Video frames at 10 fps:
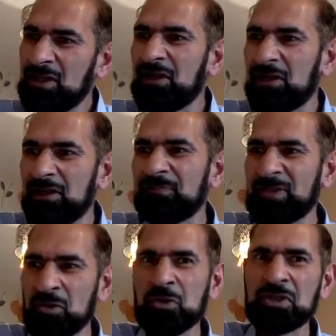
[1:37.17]
are
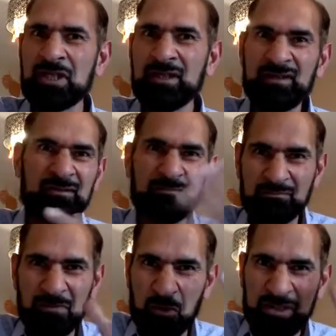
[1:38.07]
usually, you know,
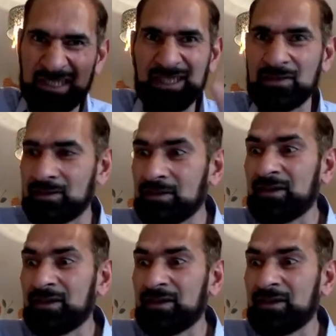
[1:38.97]
moles, etc.